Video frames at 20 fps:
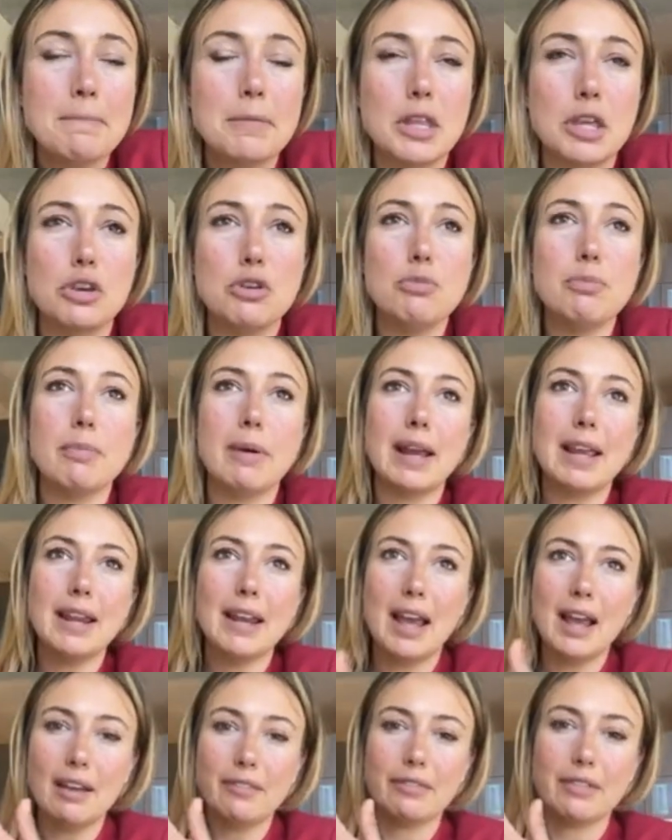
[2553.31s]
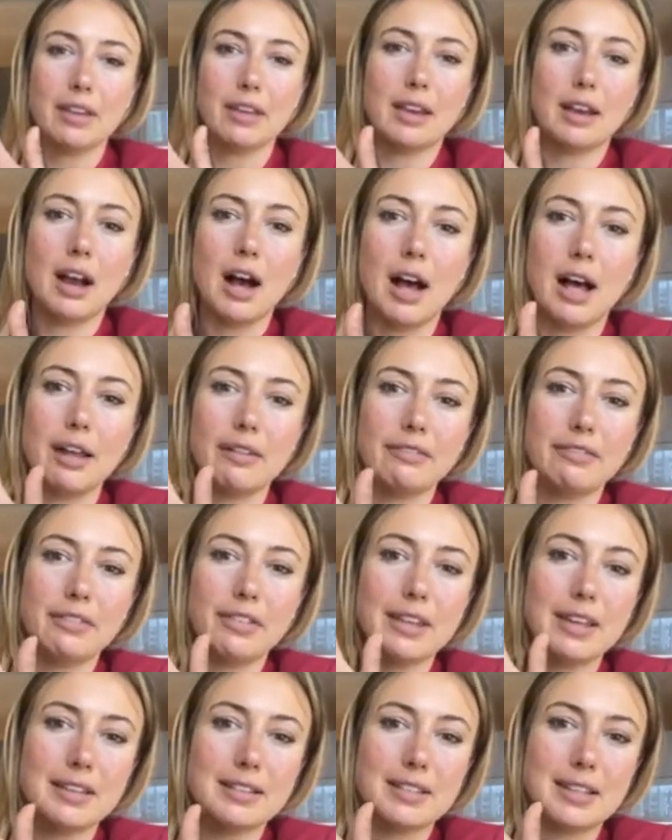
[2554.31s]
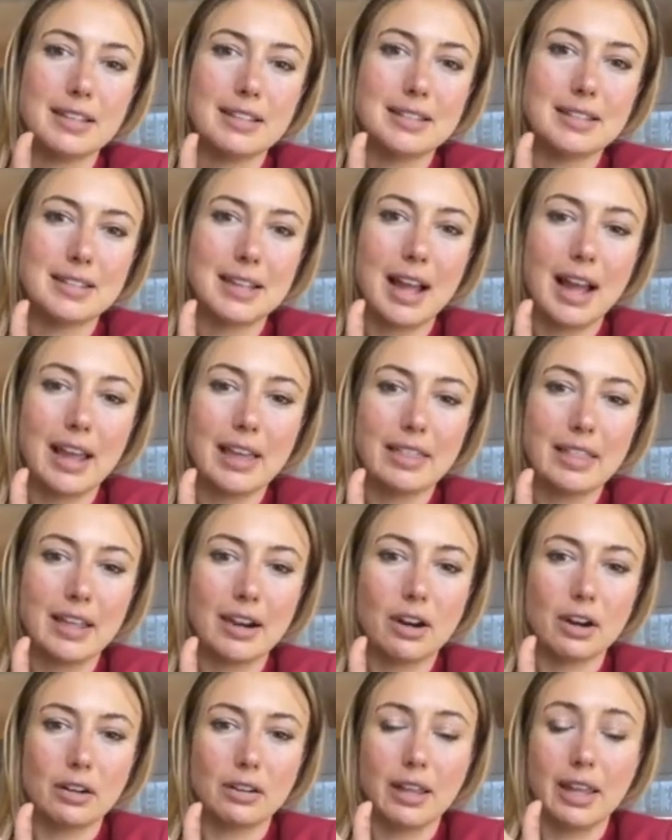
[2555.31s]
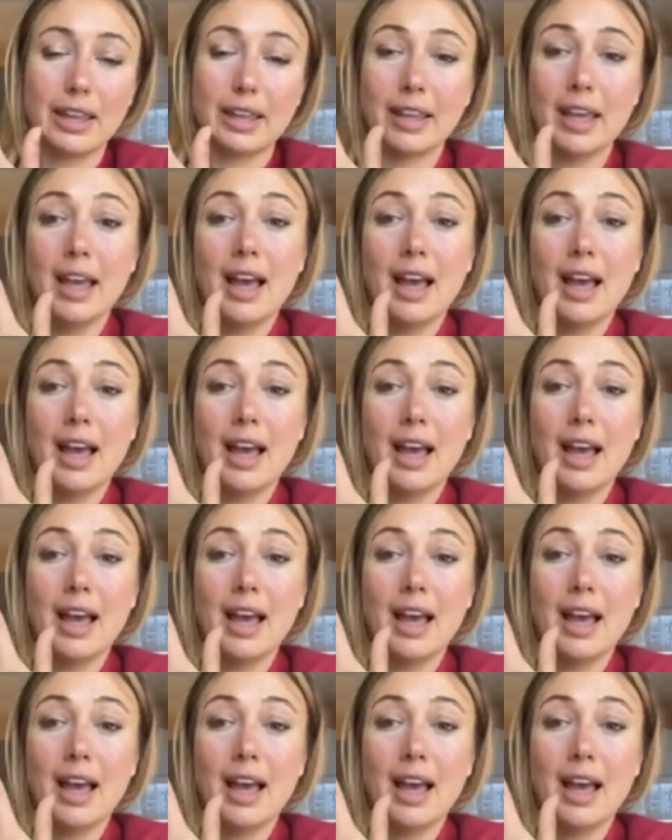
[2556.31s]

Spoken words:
You might have conflicts inside that are like,